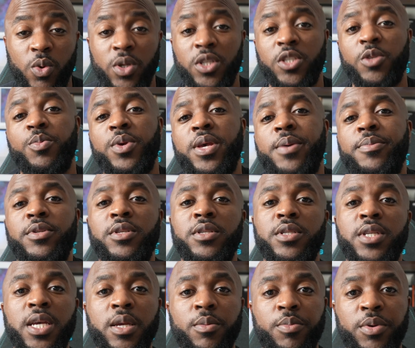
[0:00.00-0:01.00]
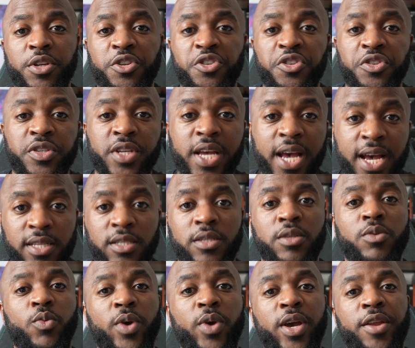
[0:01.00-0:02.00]
want to be able to take pictures as
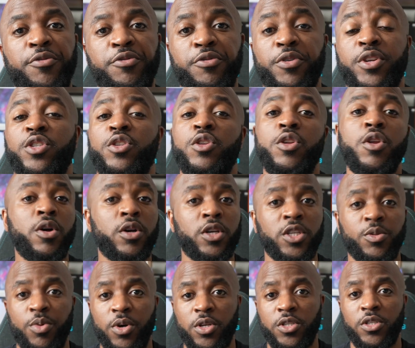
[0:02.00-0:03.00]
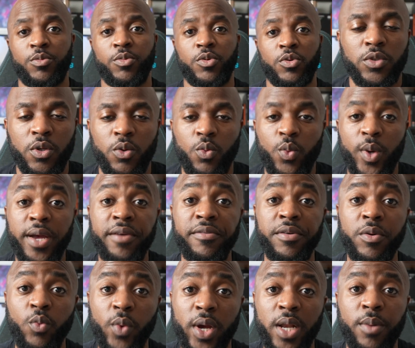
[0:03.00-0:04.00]
and when for as long as possible. So where
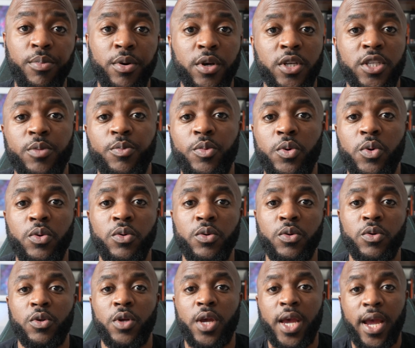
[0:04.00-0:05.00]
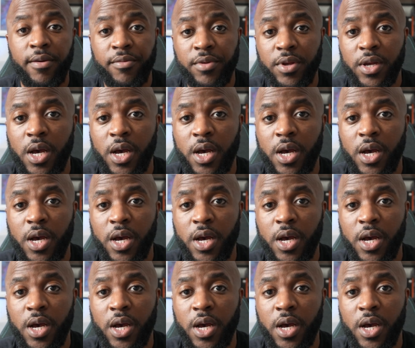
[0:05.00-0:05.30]
and when possible, carry a